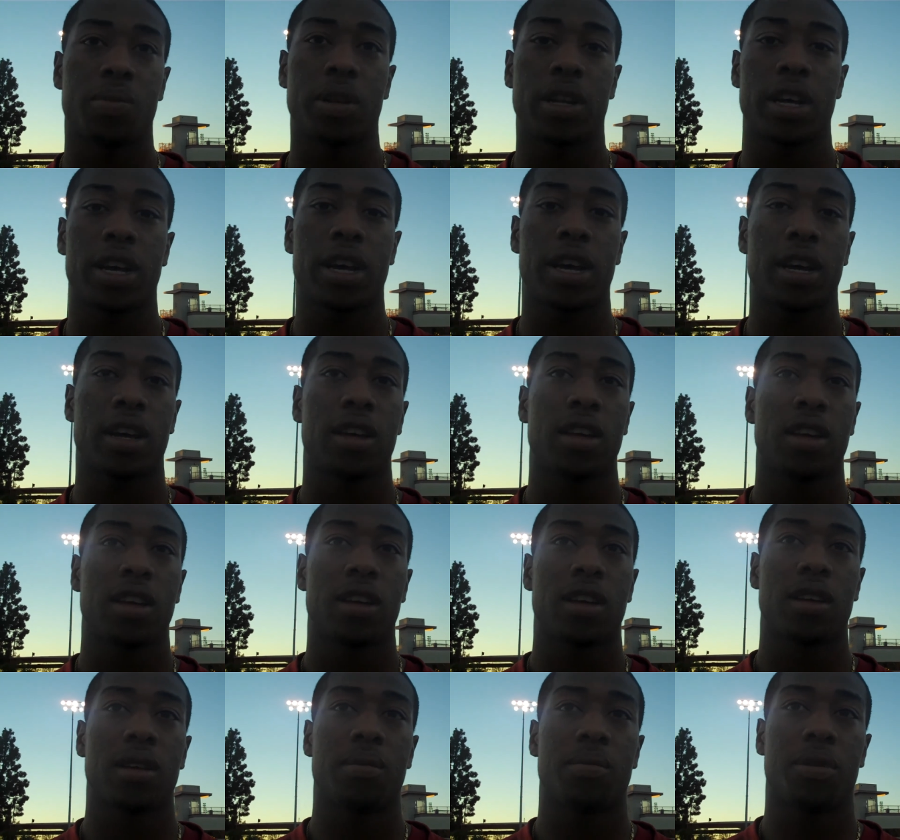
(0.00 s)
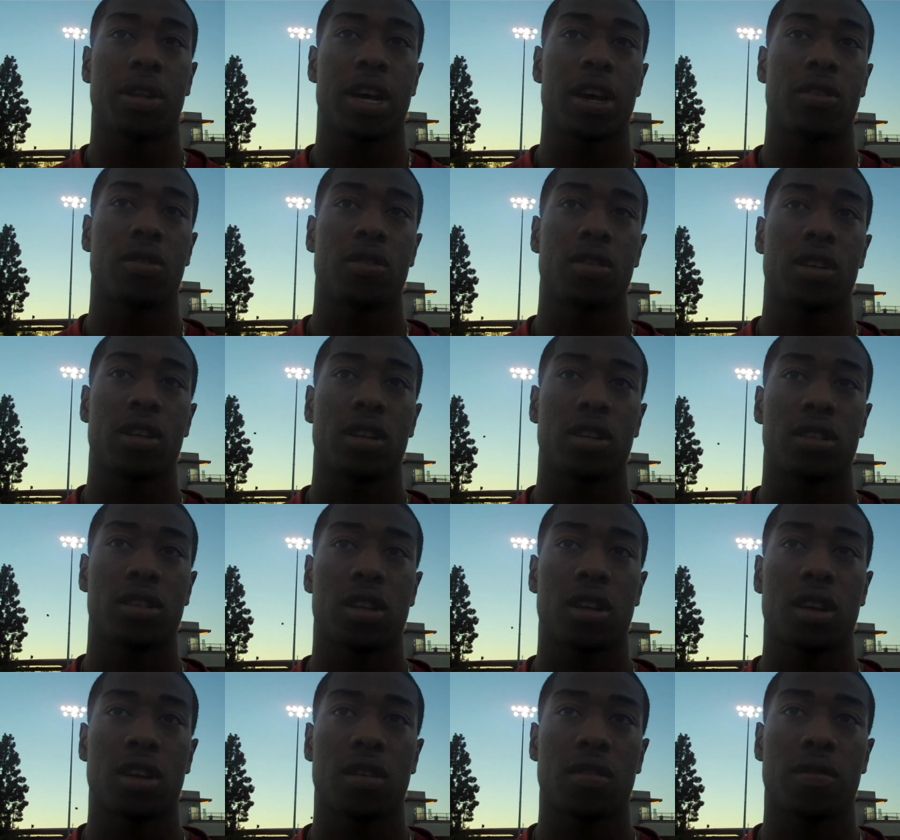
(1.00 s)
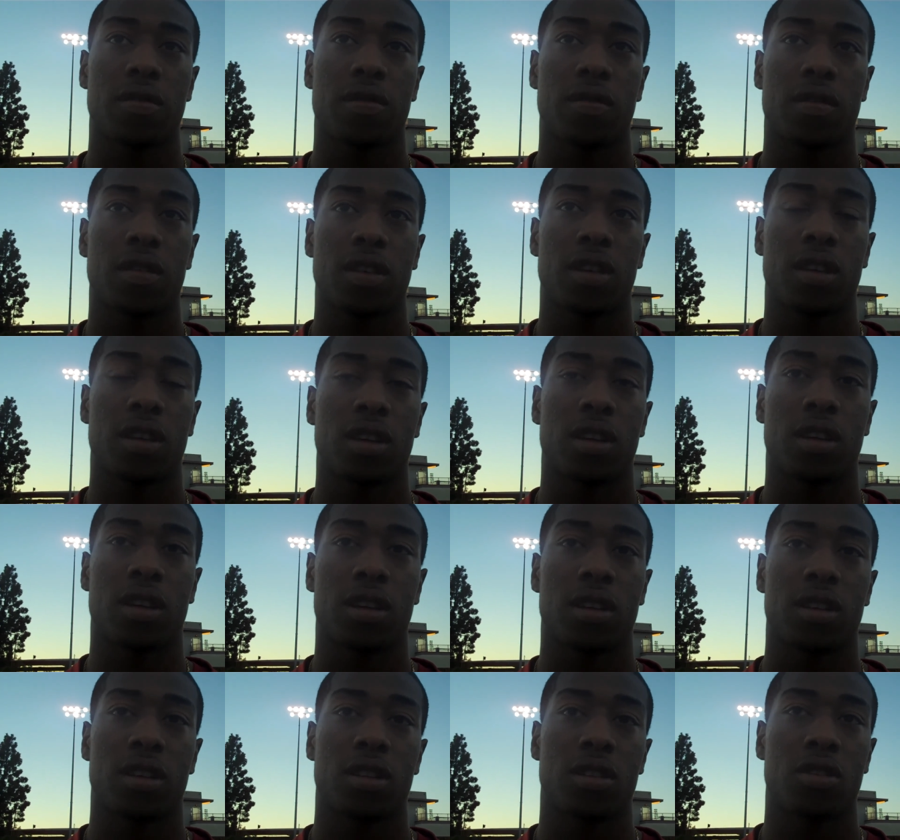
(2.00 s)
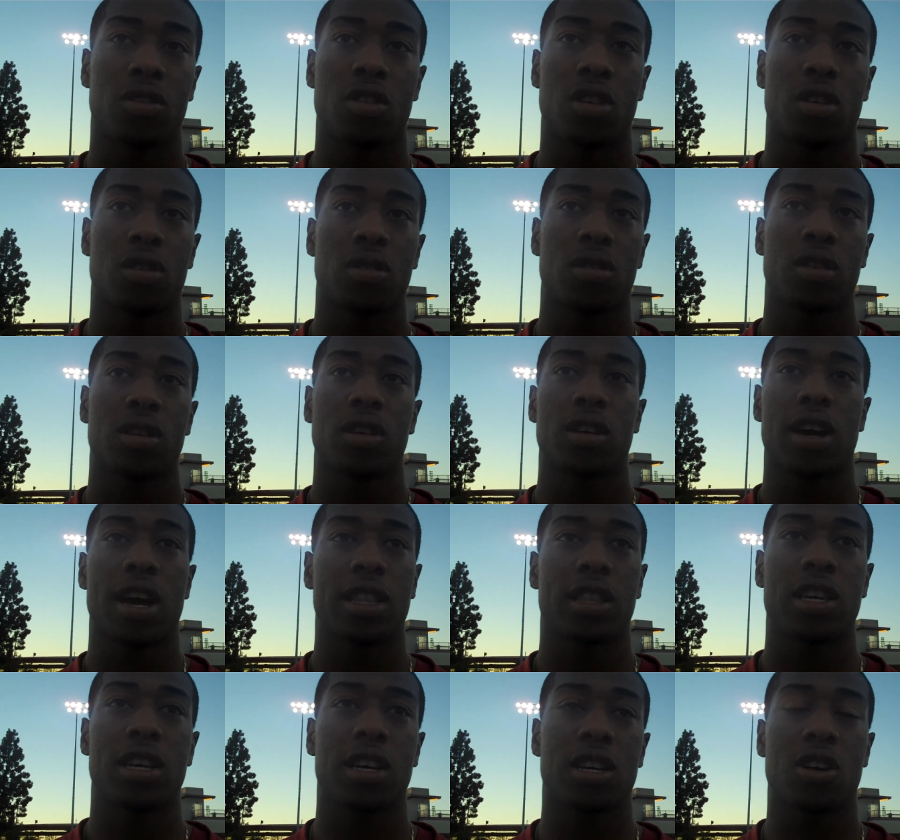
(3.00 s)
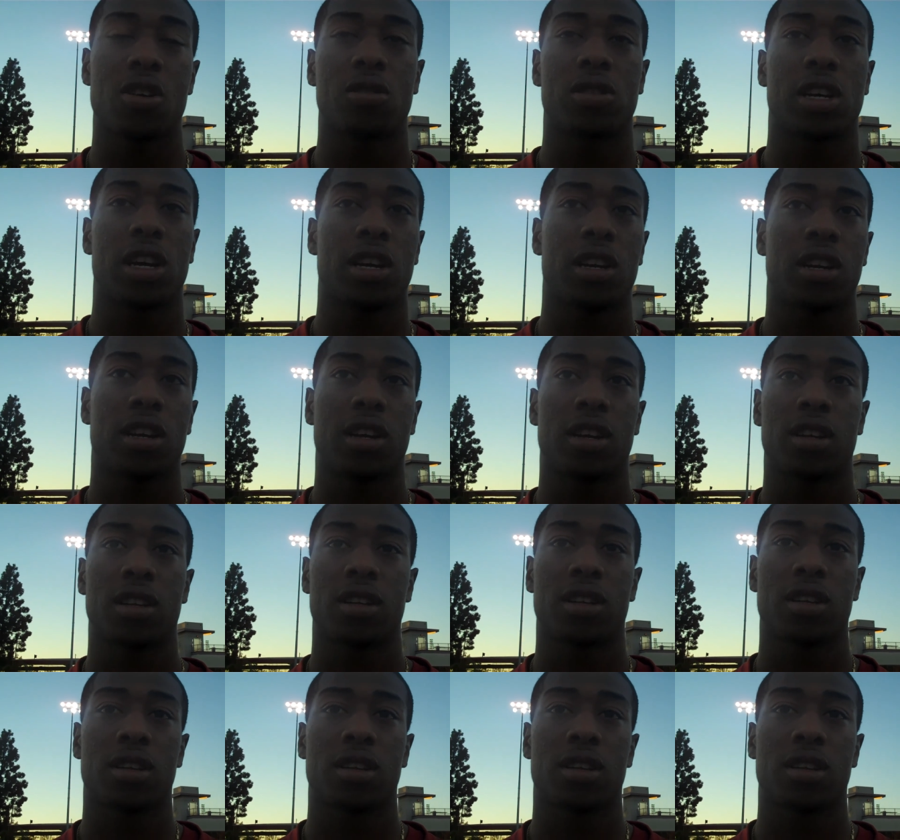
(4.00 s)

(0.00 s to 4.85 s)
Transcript: plant plan on it and stuff and you know i think it goes hand in hand